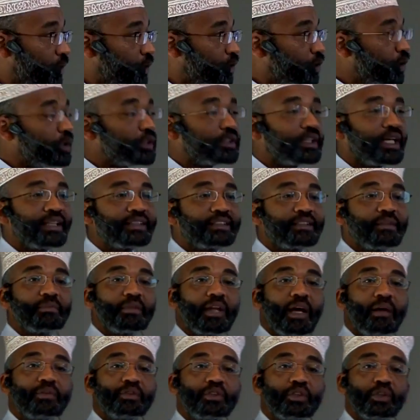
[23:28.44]
So sad
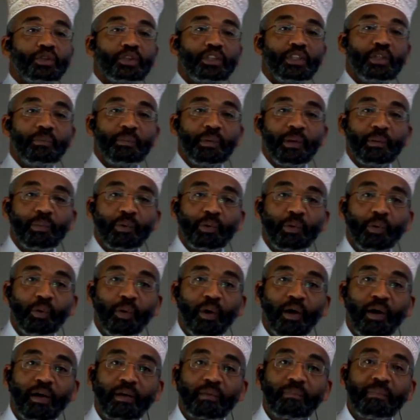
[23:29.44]
sometimes you see people
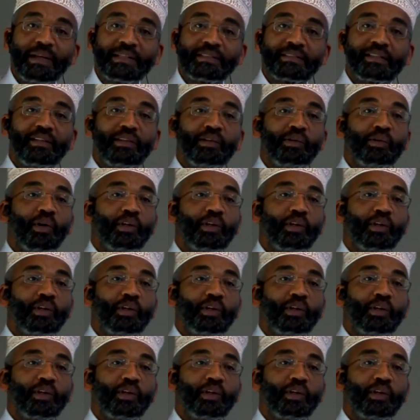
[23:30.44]
who are mentally